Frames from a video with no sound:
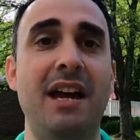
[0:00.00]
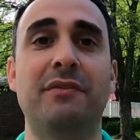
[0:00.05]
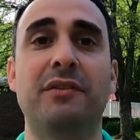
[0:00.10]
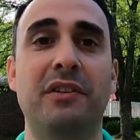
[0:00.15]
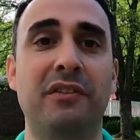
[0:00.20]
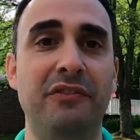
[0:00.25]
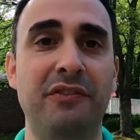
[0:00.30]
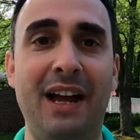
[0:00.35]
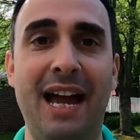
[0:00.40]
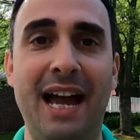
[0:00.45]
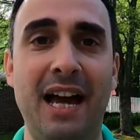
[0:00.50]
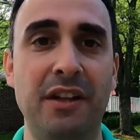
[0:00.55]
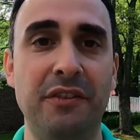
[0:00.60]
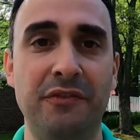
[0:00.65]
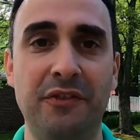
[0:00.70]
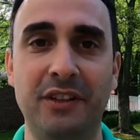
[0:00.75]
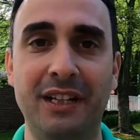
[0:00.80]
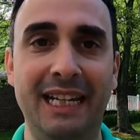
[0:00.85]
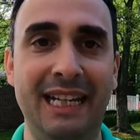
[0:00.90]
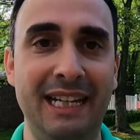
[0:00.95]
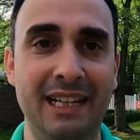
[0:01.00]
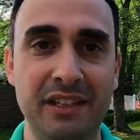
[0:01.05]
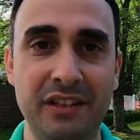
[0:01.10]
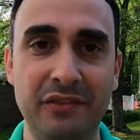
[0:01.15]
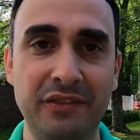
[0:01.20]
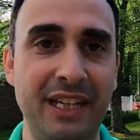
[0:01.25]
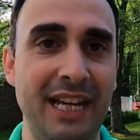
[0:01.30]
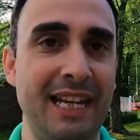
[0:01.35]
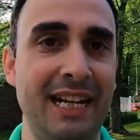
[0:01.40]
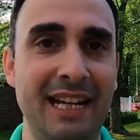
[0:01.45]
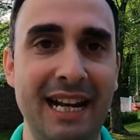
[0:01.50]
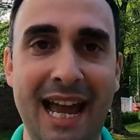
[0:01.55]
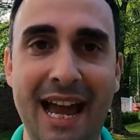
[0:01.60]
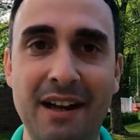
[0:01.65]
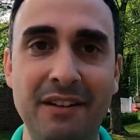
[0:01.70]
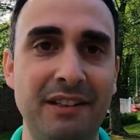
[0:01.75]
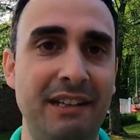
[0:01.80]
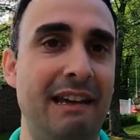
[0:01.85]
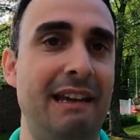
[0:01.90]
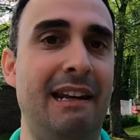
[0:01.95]
ever found for ease of get it
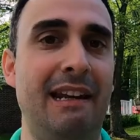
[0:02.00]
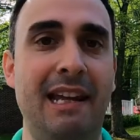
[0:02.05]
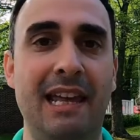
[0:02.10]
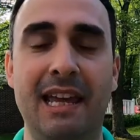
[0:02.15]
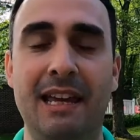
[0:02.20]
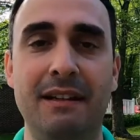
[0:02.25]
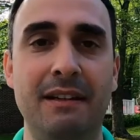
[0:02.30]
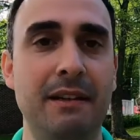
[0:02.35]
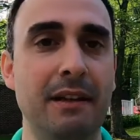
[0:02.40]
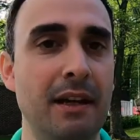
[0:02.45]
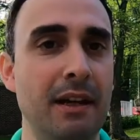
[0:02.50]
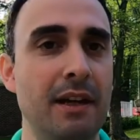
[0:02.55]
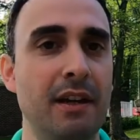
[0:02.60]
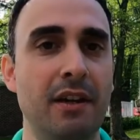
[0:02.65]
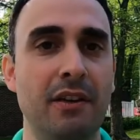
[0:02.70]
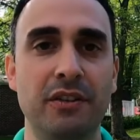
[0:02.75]
out, get it in.